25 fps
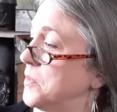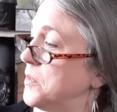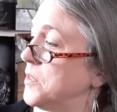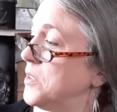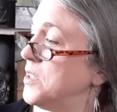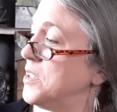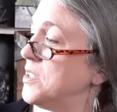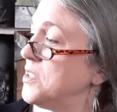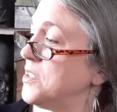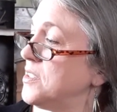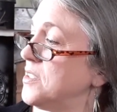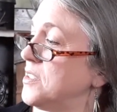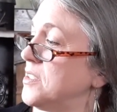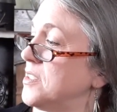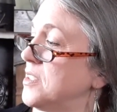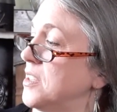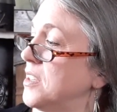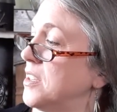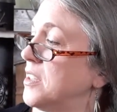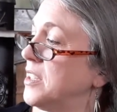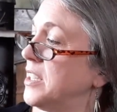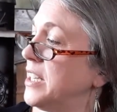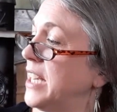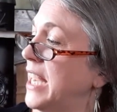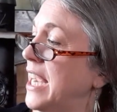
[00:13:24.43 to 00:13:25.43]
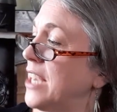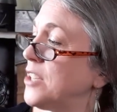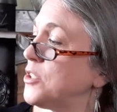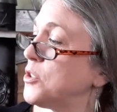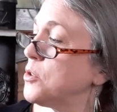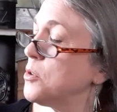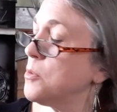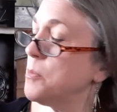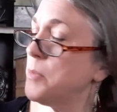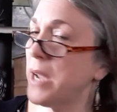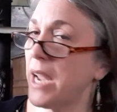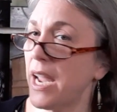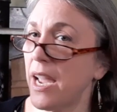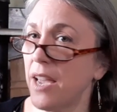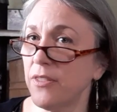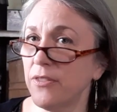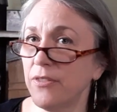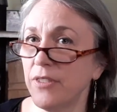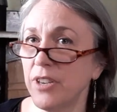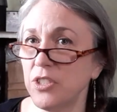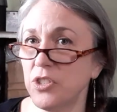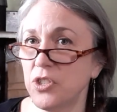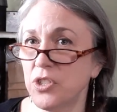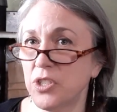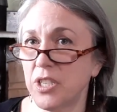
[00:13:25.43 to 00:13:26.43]
This is a naturopath
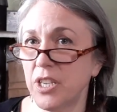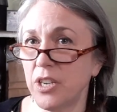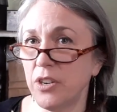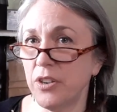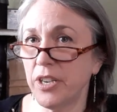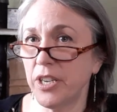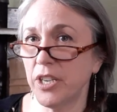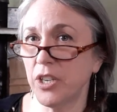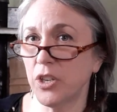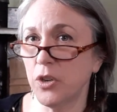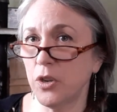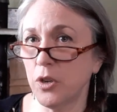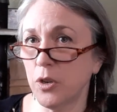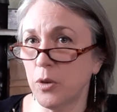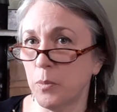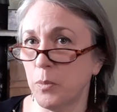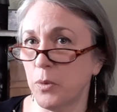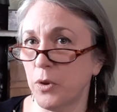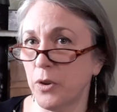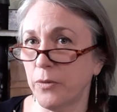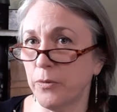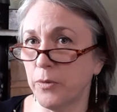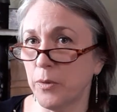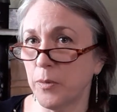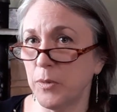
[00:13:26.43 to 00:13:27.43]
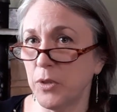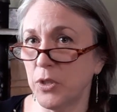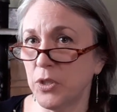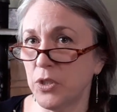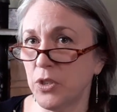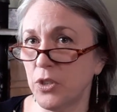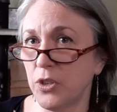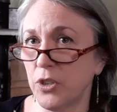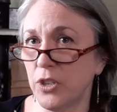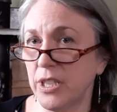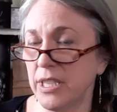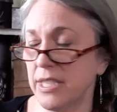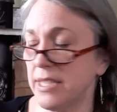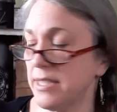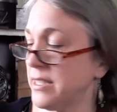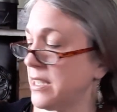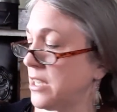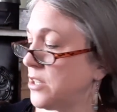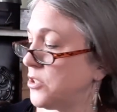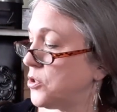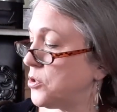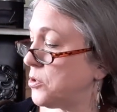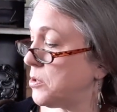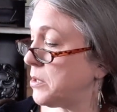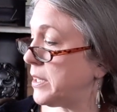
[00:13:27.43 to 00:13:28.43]
vegetarian cookbook from the turn of the
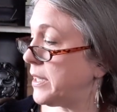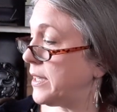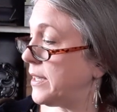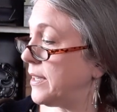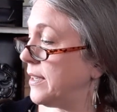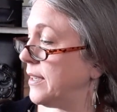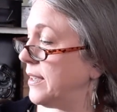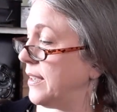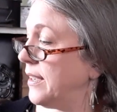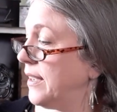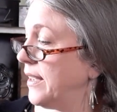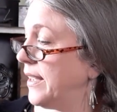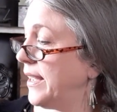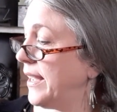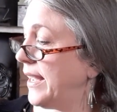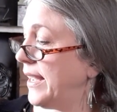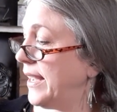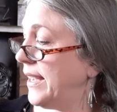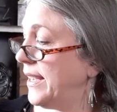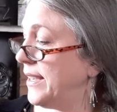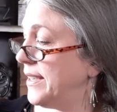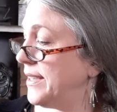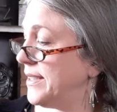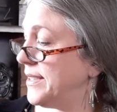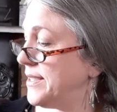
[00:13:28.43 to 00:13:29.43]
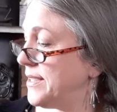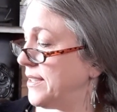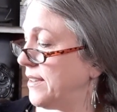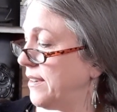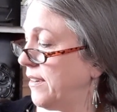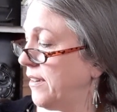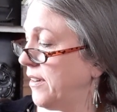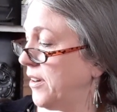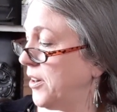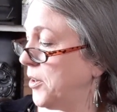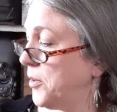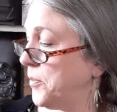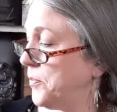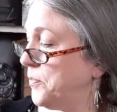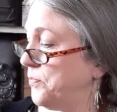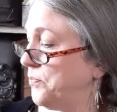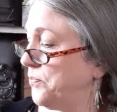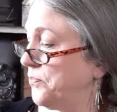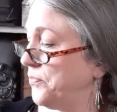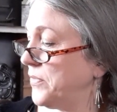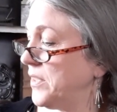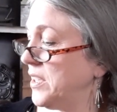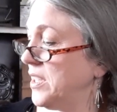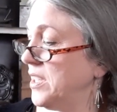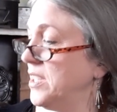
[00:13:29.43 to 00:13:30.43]
century. And
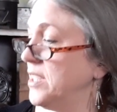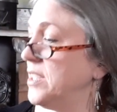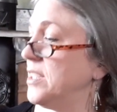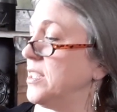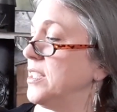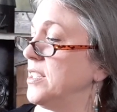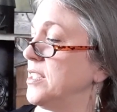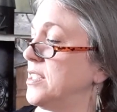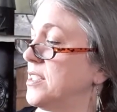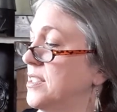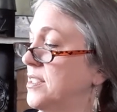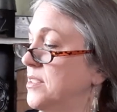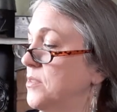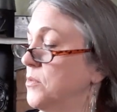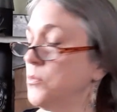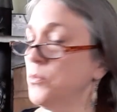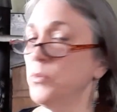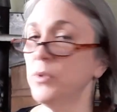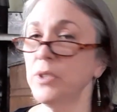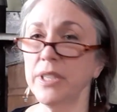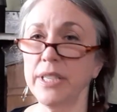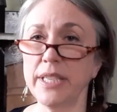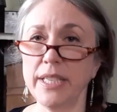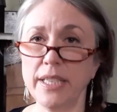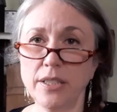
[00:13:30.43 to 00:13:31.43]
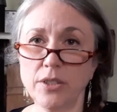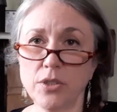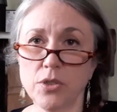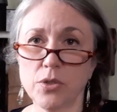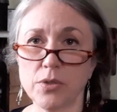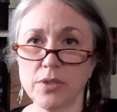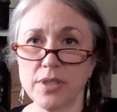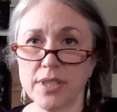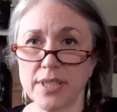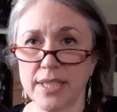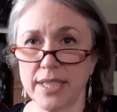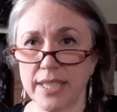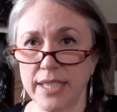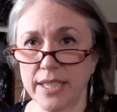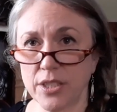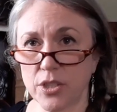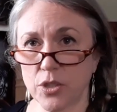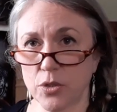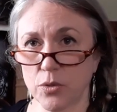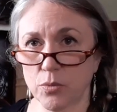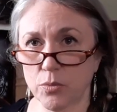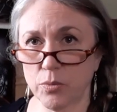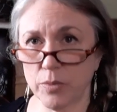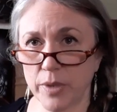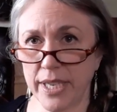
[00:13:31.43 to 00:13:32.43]
it's really interesting
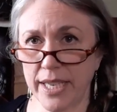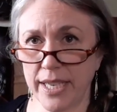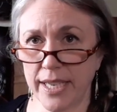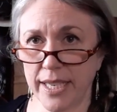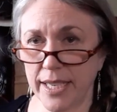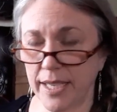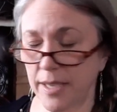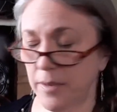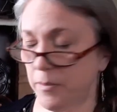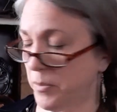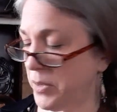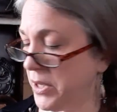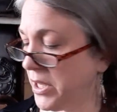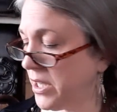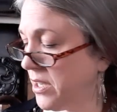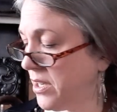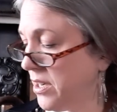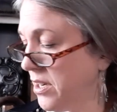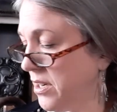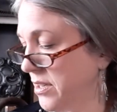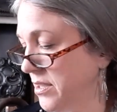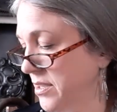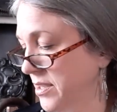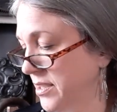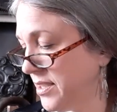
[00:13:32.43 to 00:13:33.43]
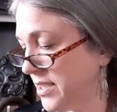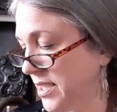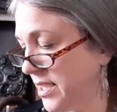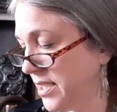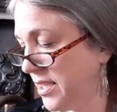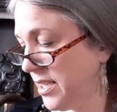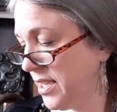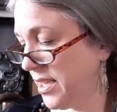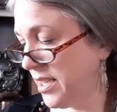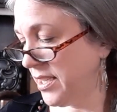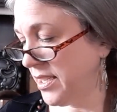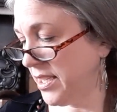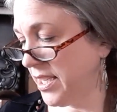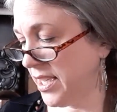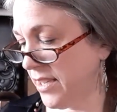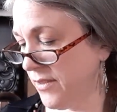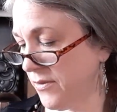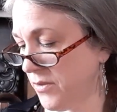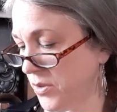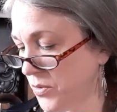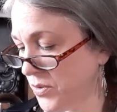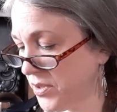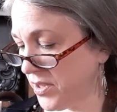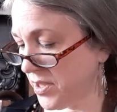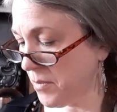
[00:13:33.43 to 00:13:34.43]
to read because, and give
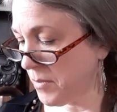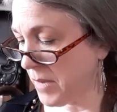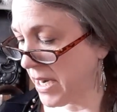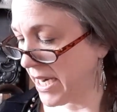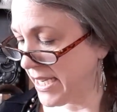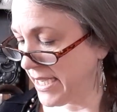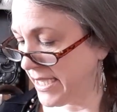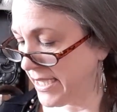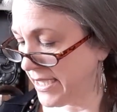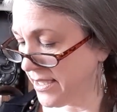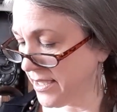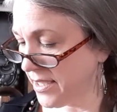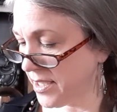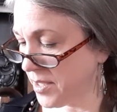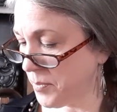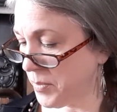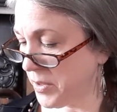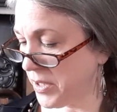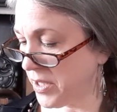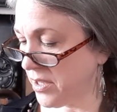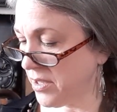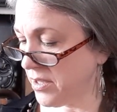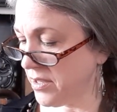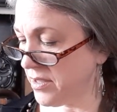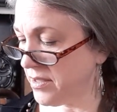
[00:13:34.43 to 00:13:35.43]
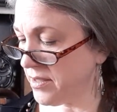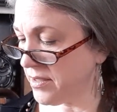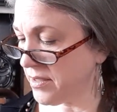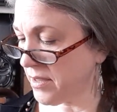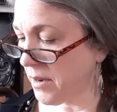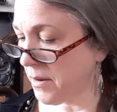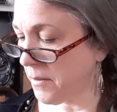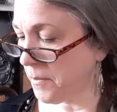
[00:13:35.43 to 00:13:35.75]
you some ideas, because